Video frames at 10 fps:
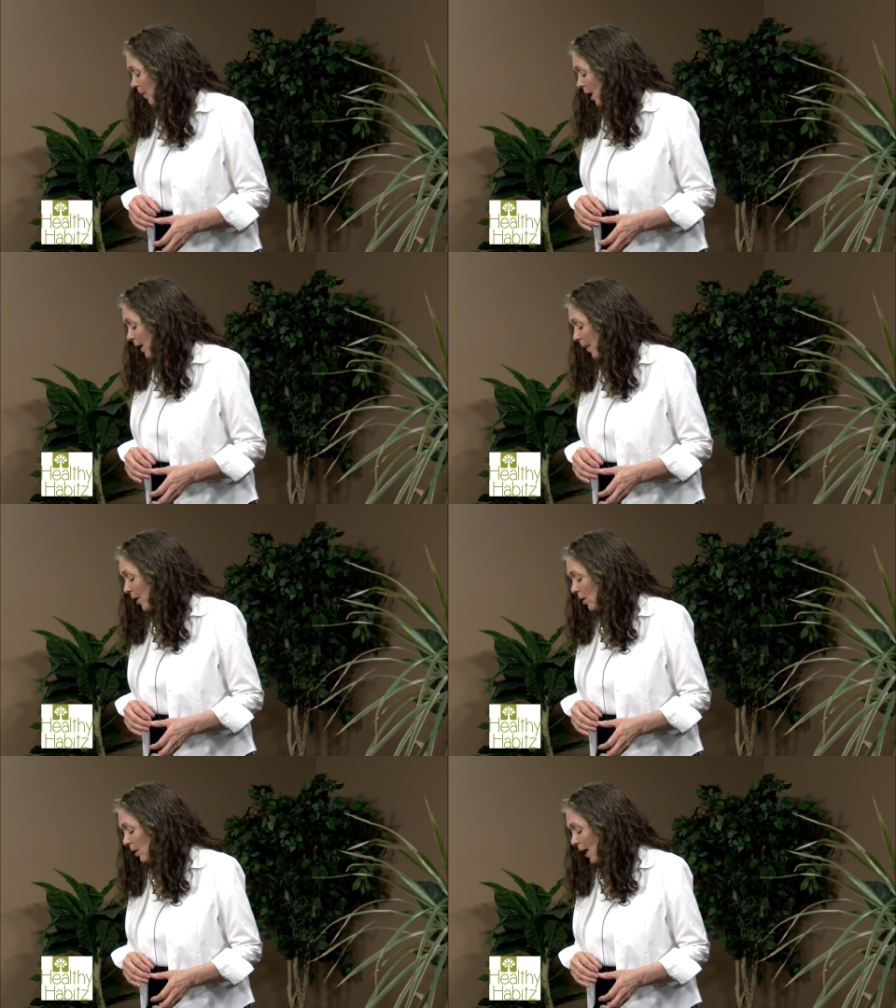
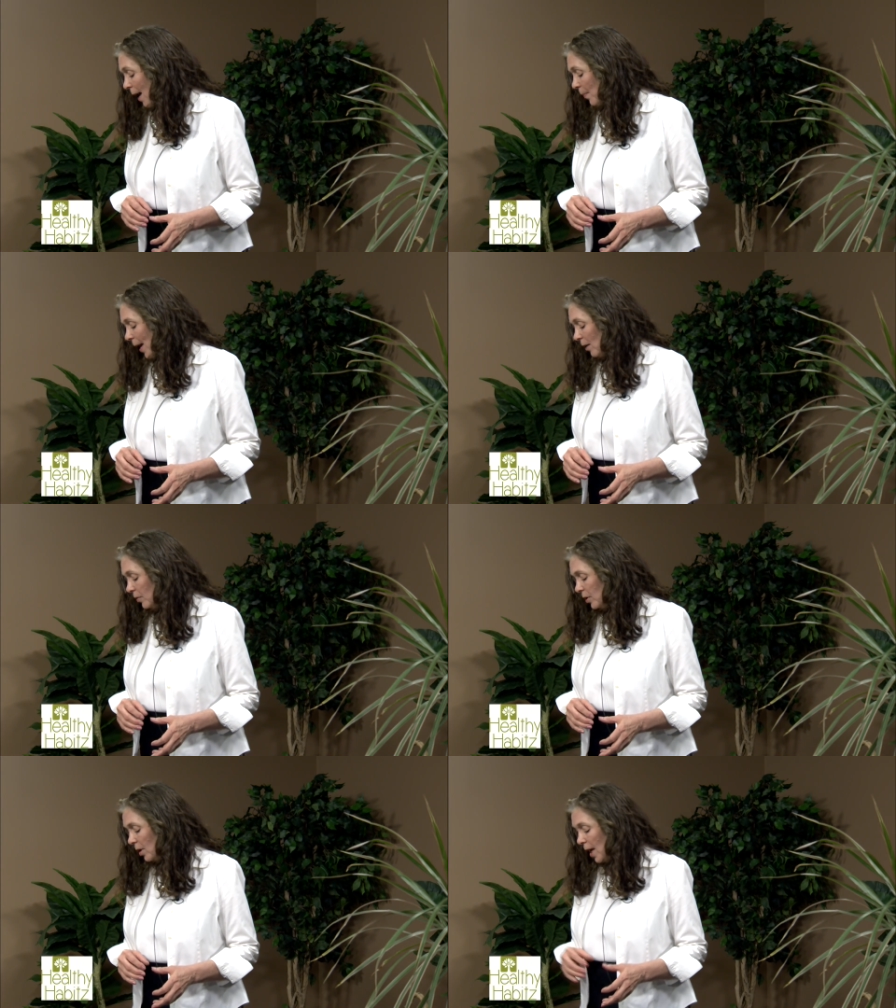chemical
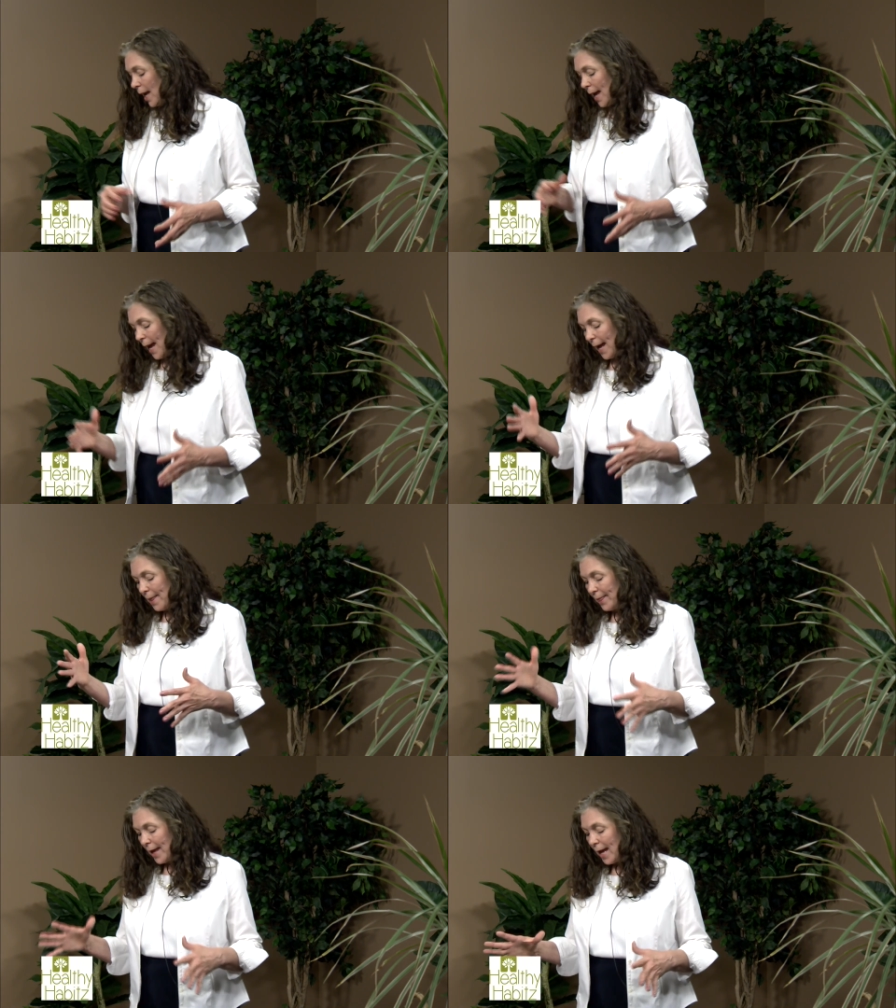compounds,
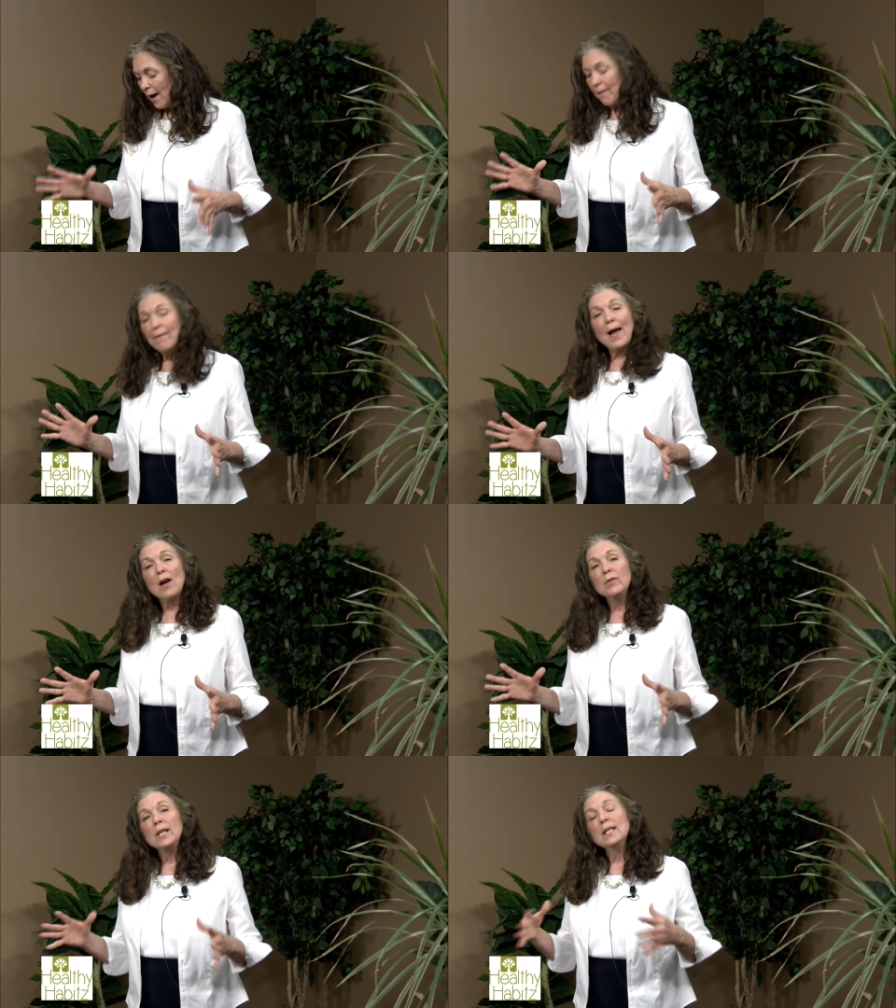and they are
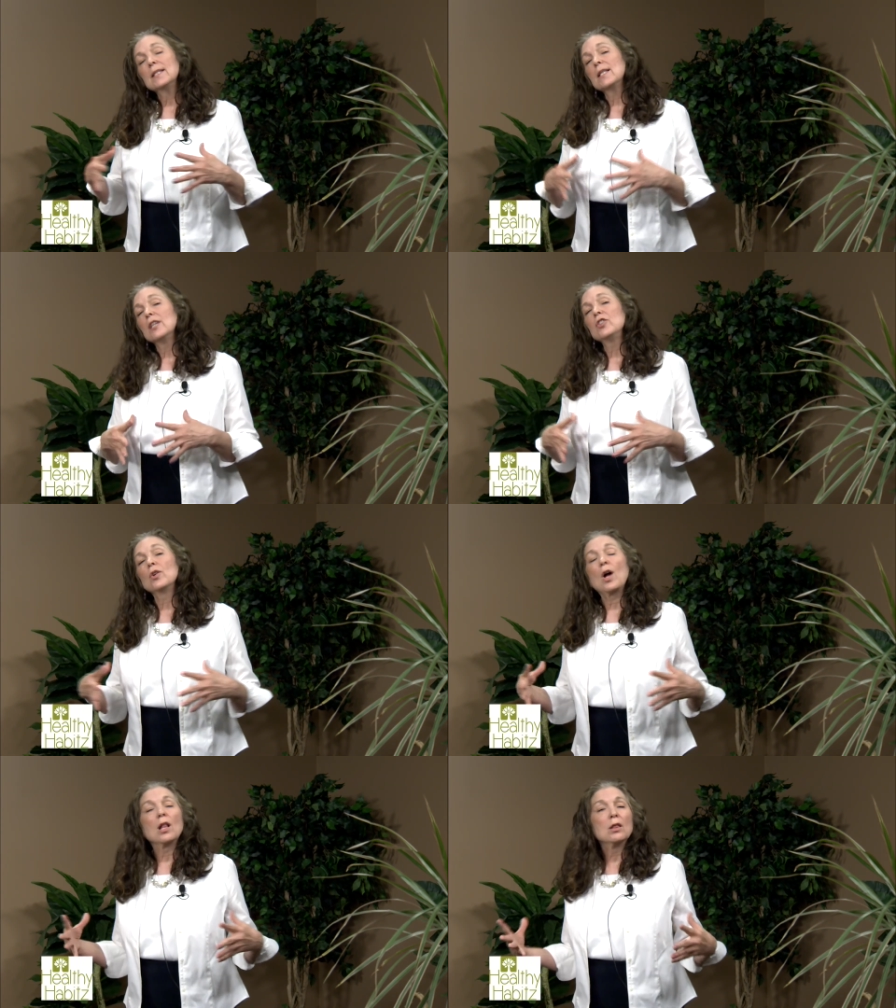found in such
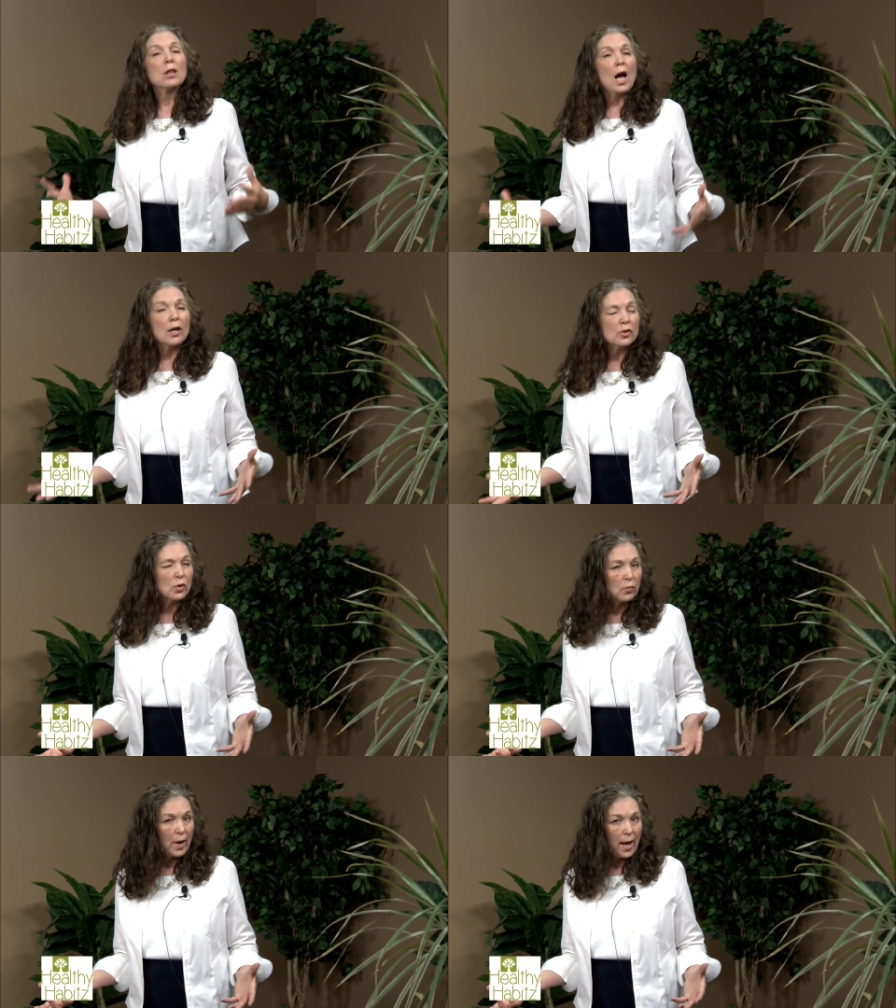a large
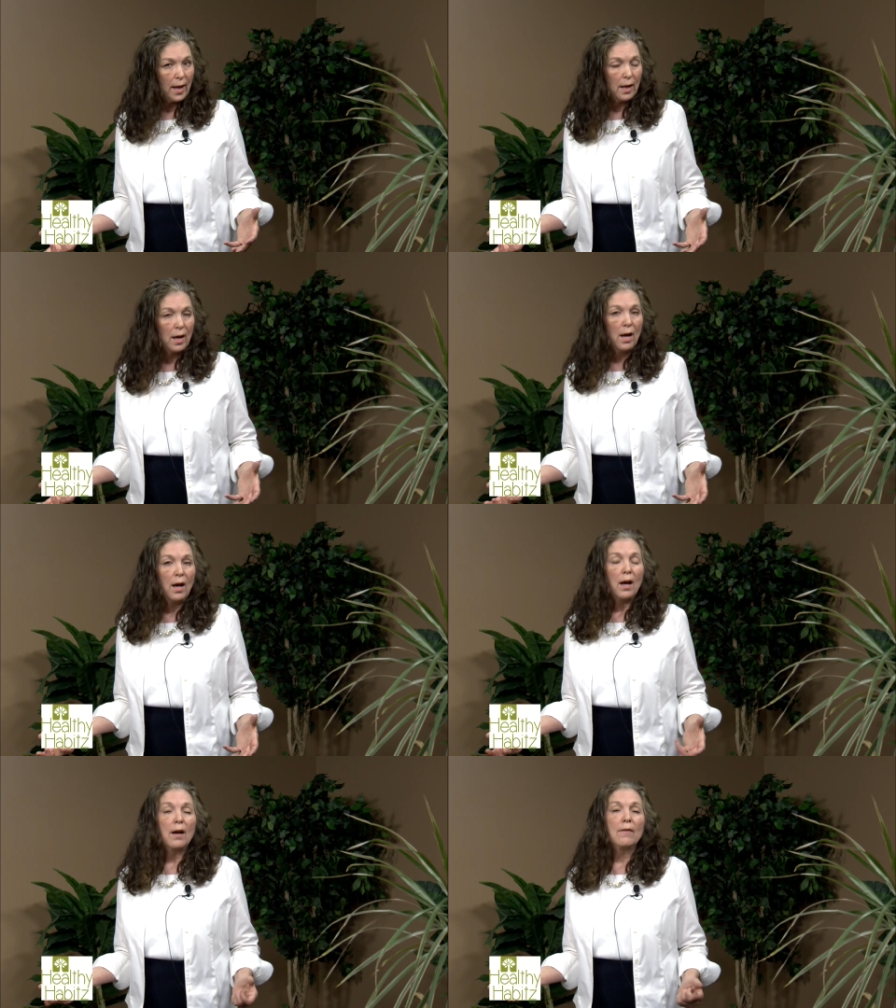array
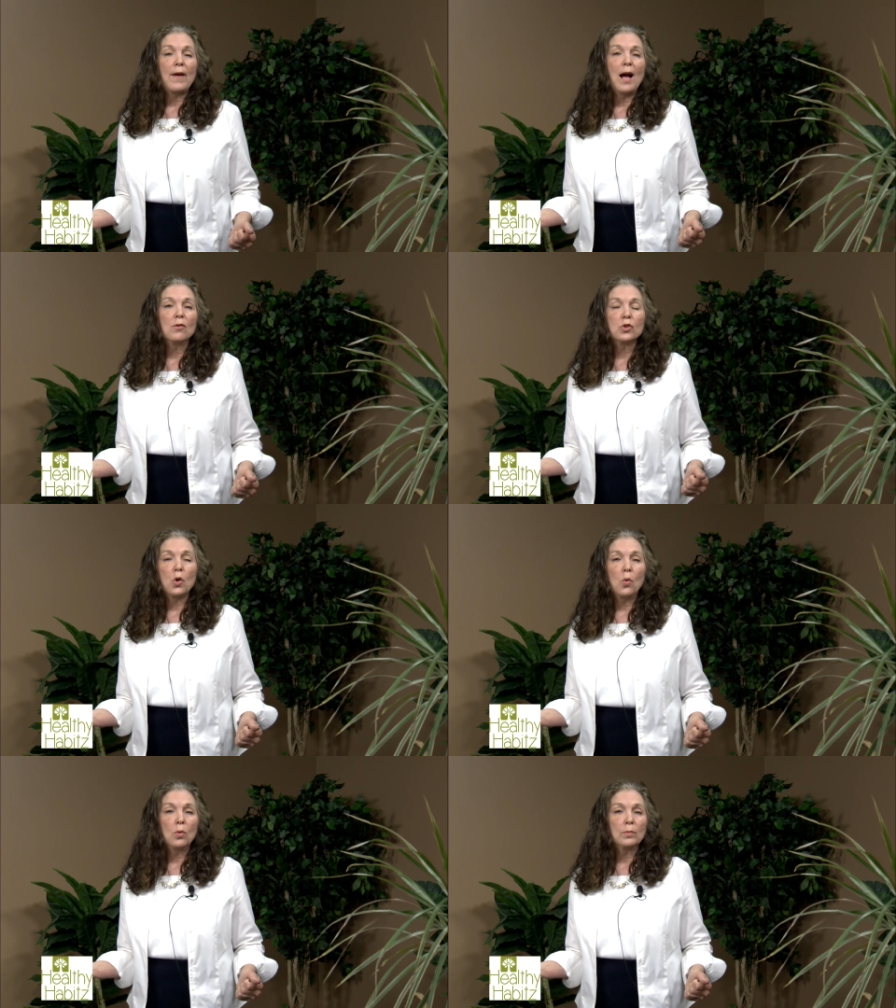of
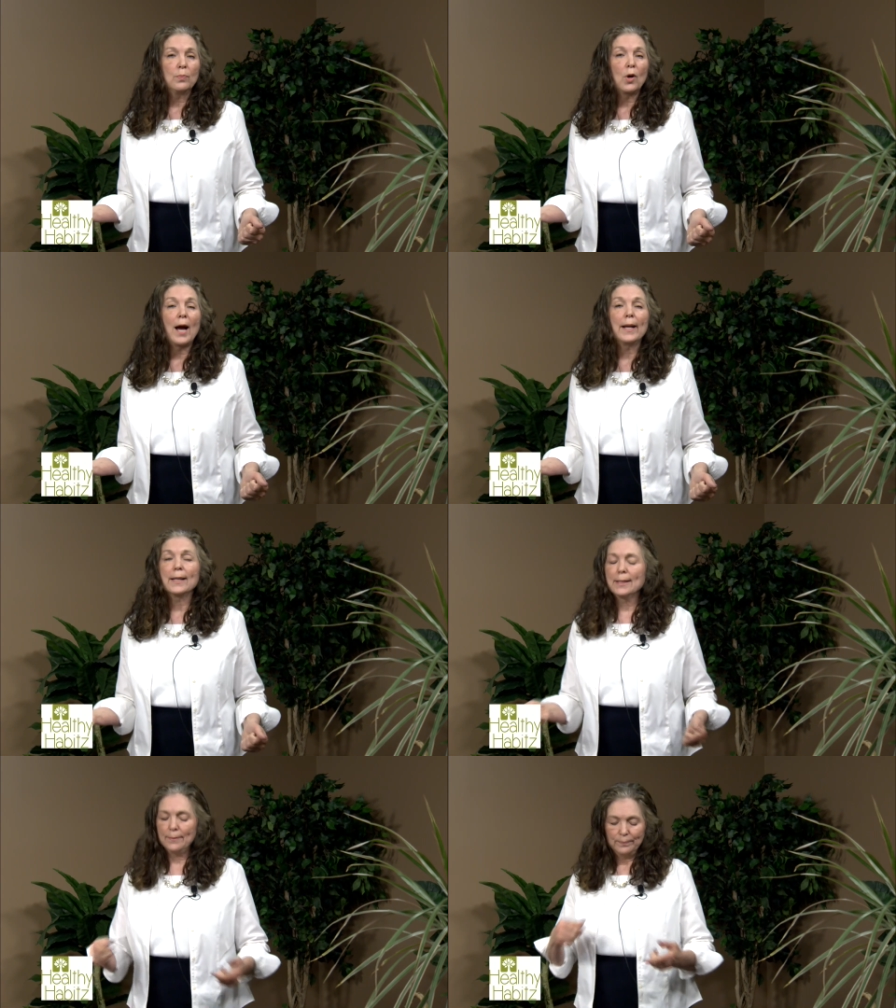household
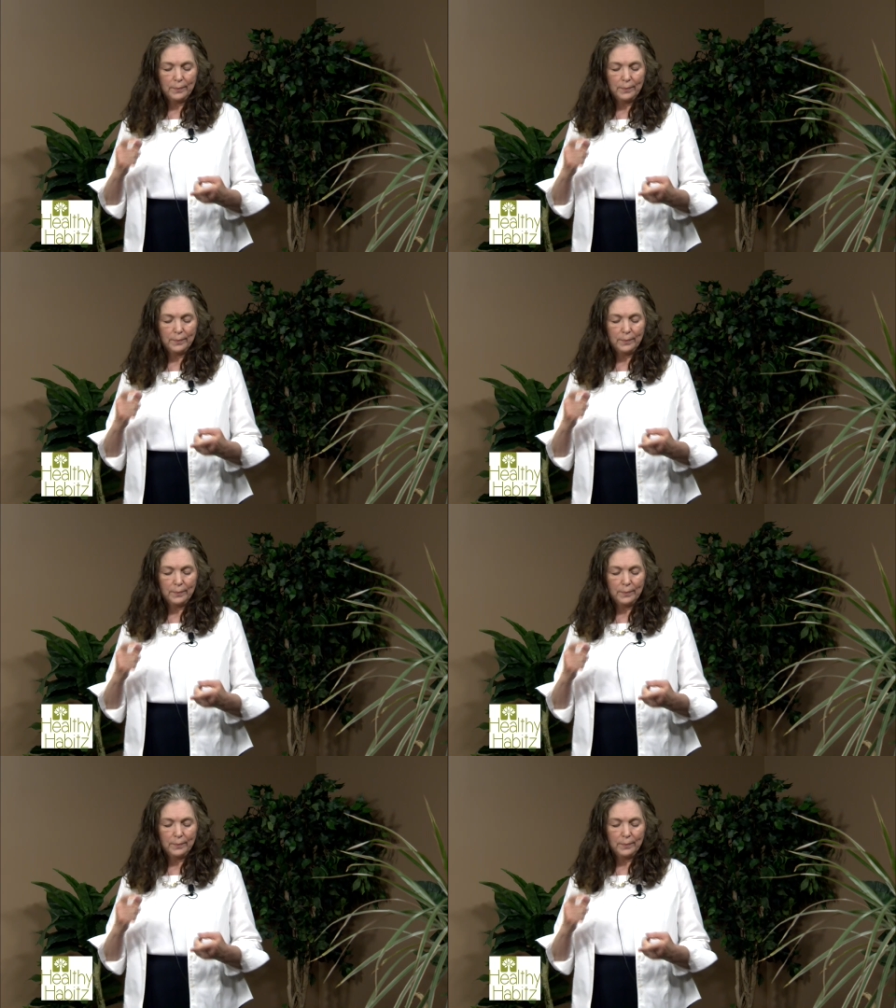products.